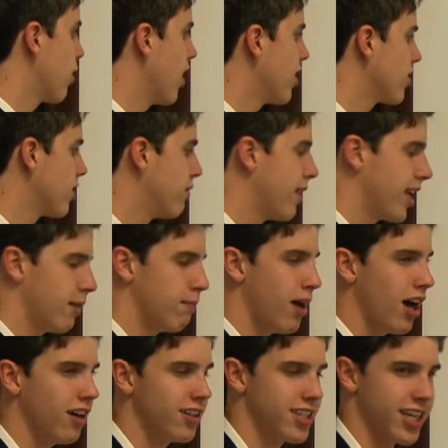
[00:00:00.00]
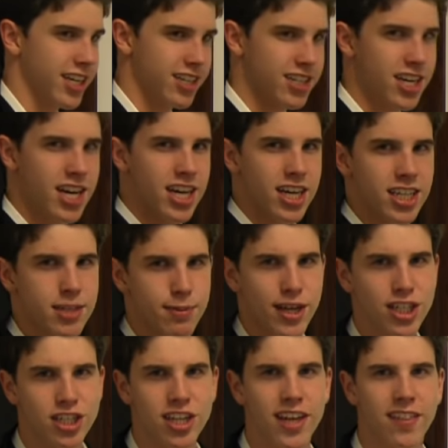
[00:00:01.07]
were also made in politics,
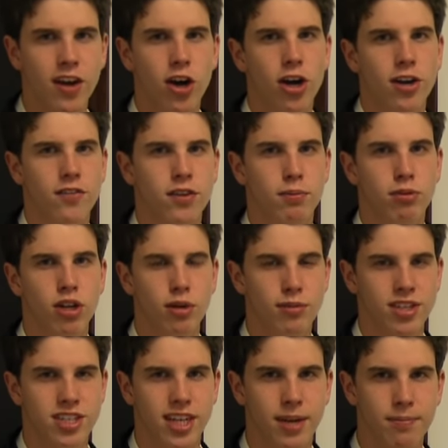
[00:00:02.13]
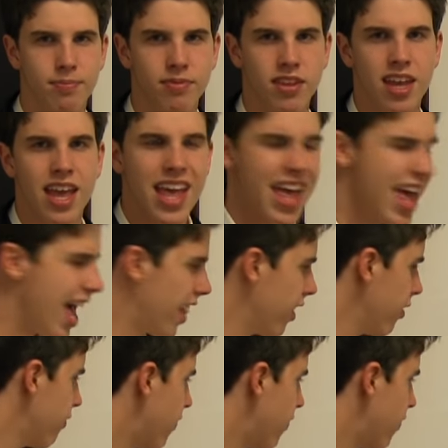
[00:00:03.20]
especially in the art of diplomacy. And